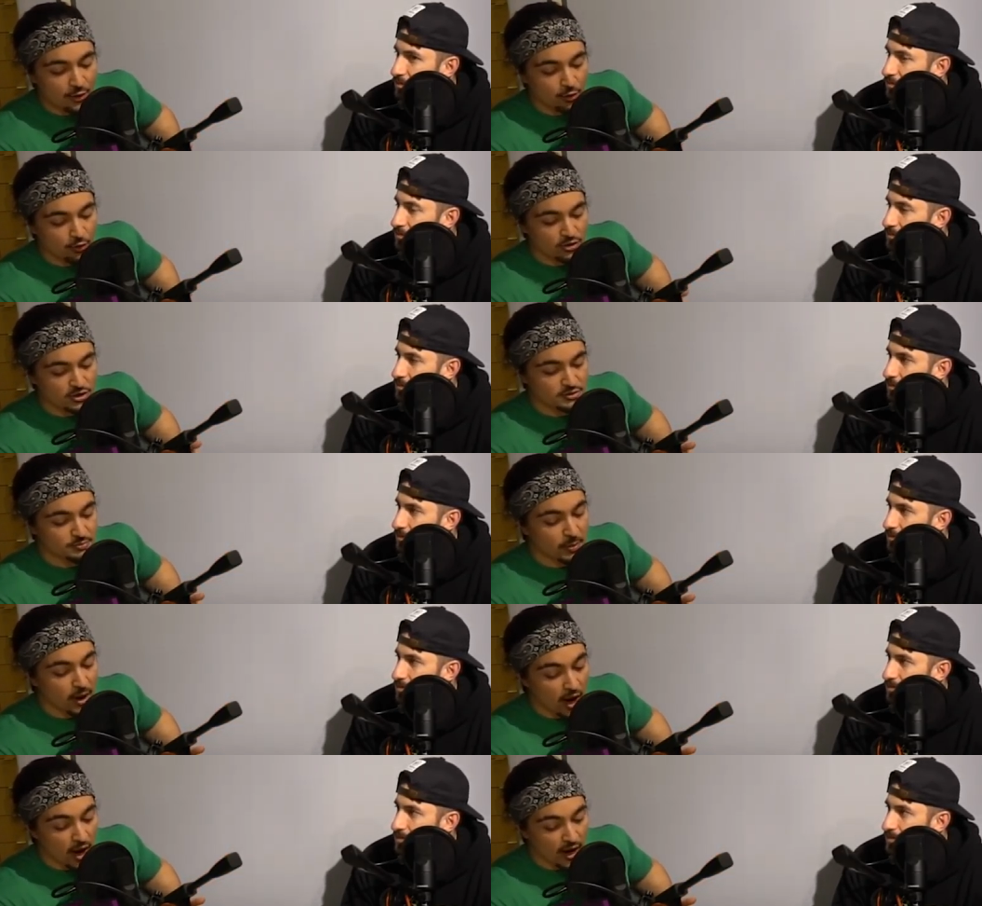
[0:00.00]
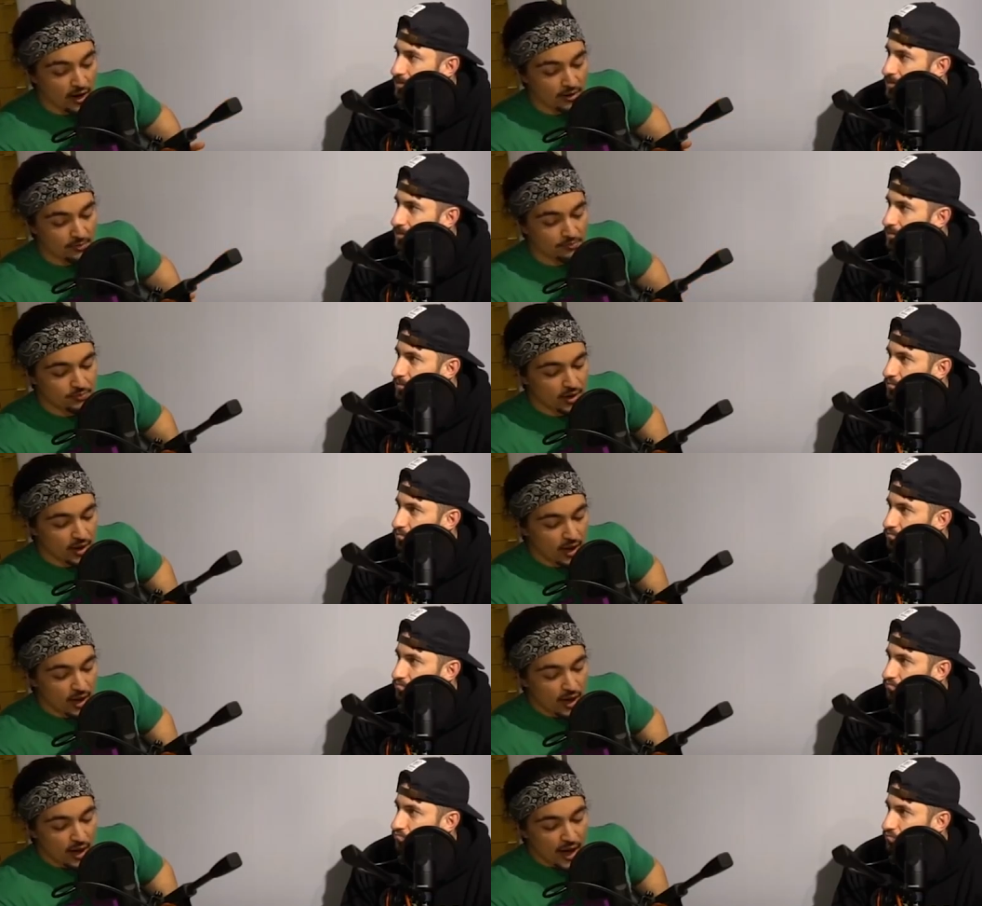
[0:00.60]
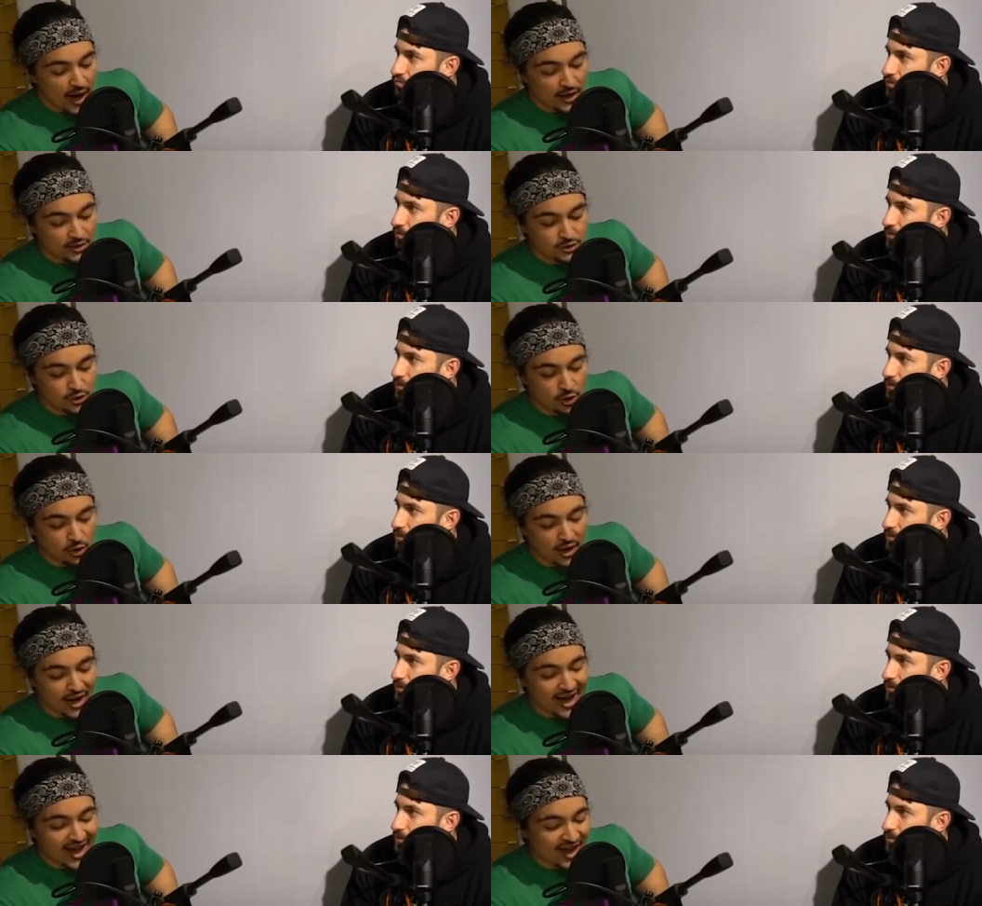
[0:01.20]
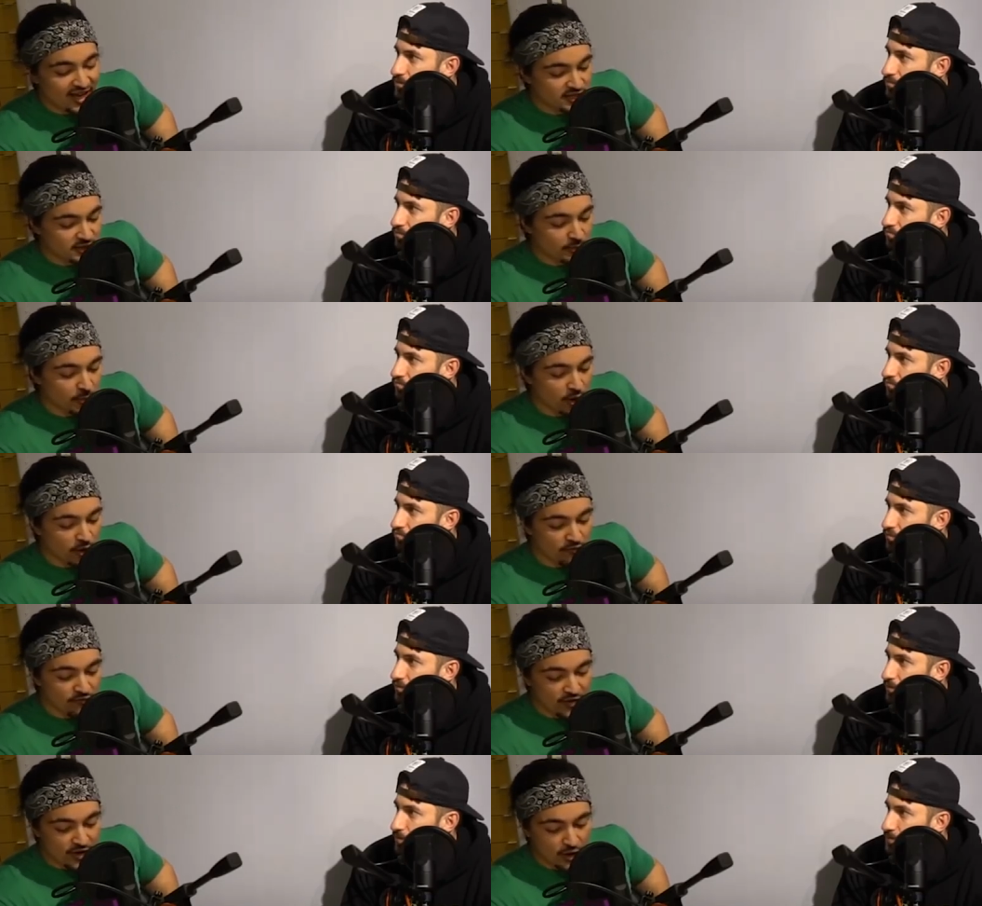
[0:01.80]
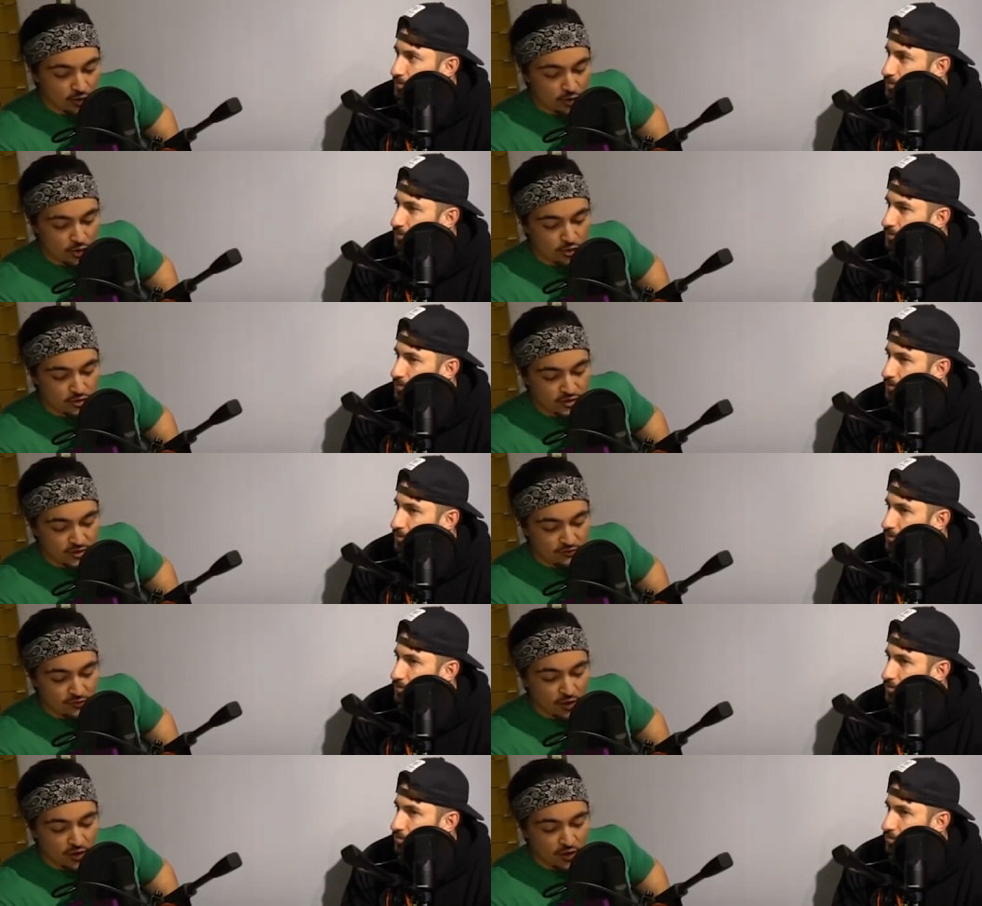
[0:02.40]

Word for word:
Speaker 1: and or spine. And so ASMR video usually